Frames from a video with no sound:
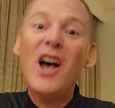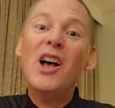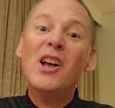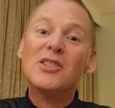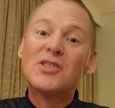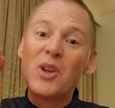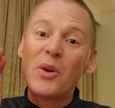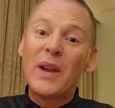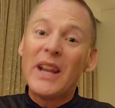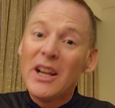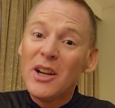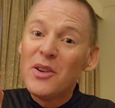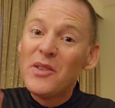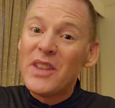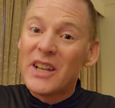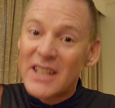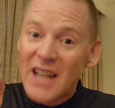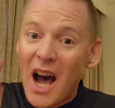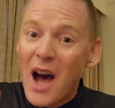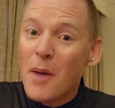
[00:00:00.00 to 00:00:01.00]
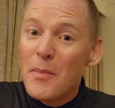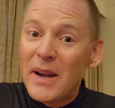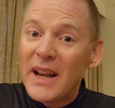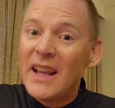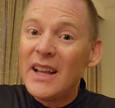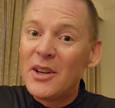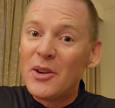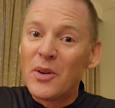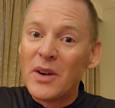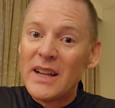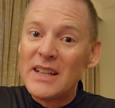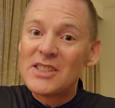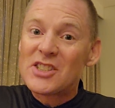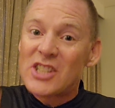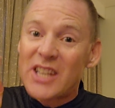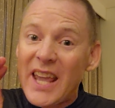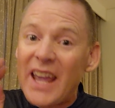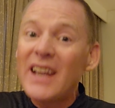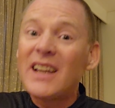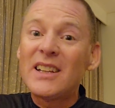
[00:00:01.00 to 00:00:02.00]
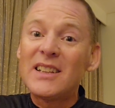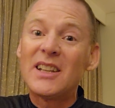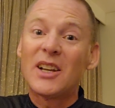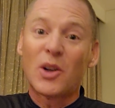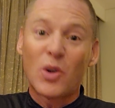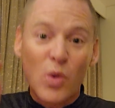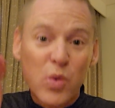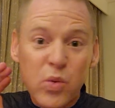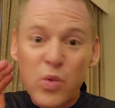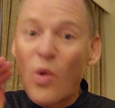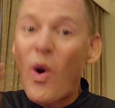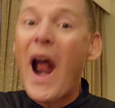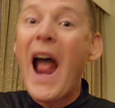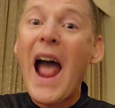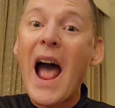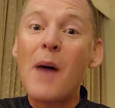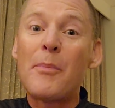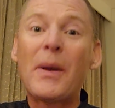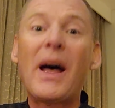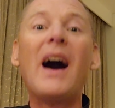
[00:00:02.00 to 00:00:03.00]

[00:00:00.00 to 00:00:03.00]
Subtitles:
So here the Dominator is kicking the crap